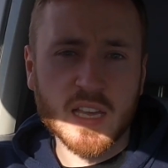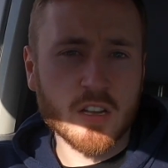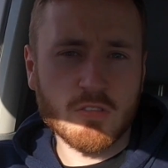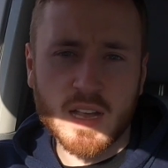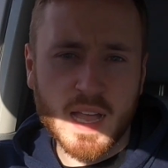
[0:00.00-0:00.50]

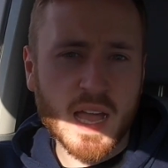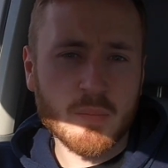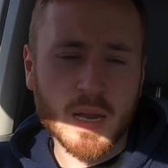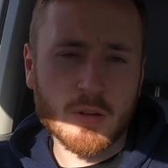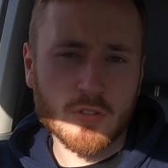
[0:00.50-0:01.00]
incorrect
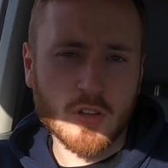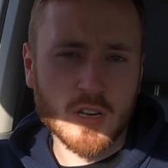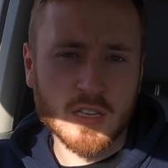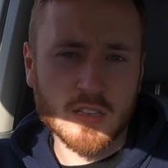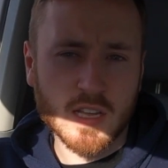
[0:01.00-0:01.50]
cable
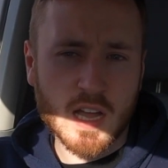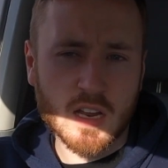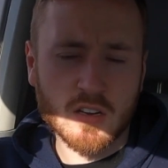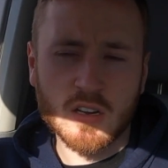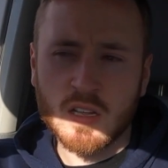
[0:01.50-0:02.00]
outside into the
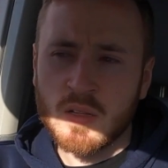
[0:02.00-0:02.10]
garden?